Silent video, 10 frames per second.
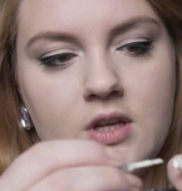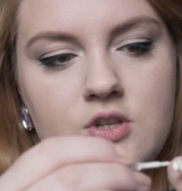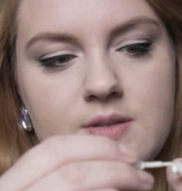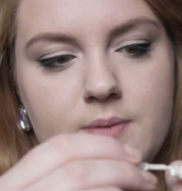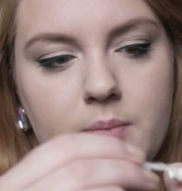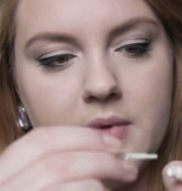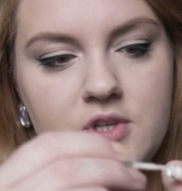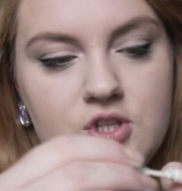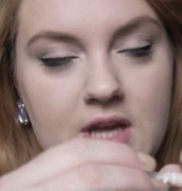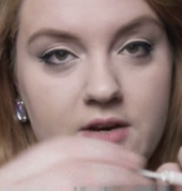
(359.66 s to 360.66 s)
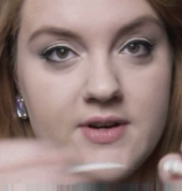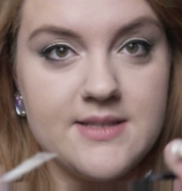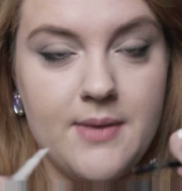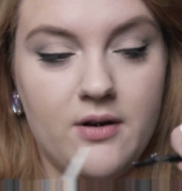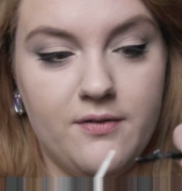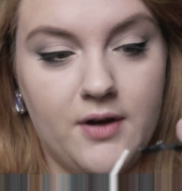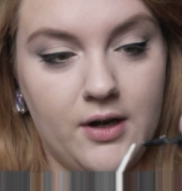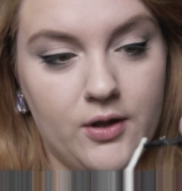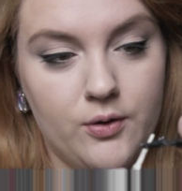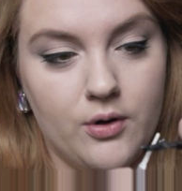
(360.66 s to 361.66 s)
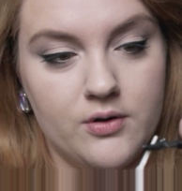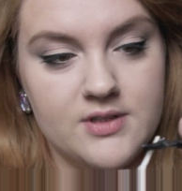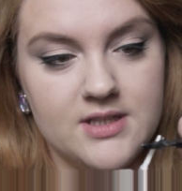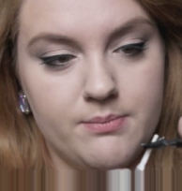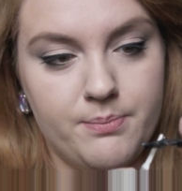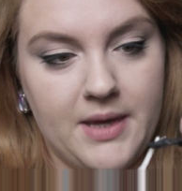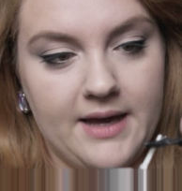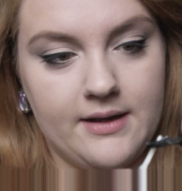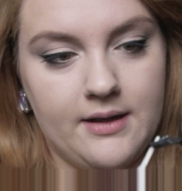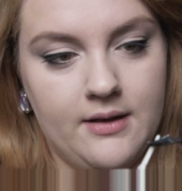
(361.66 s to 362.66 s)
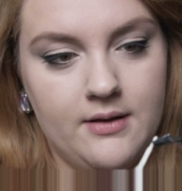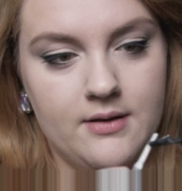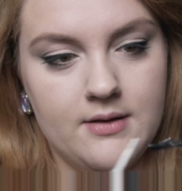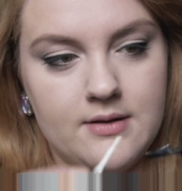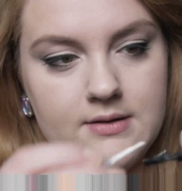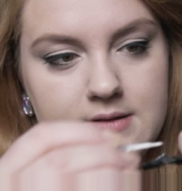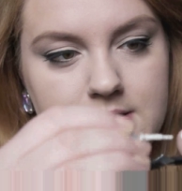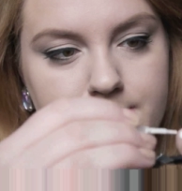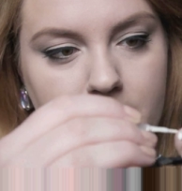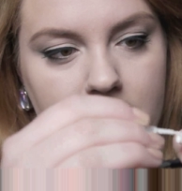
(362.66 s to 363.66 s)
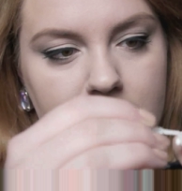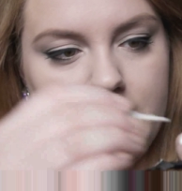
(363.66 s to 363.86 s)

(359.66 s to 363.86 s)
Just pop a generous amount of glue onto the back spine of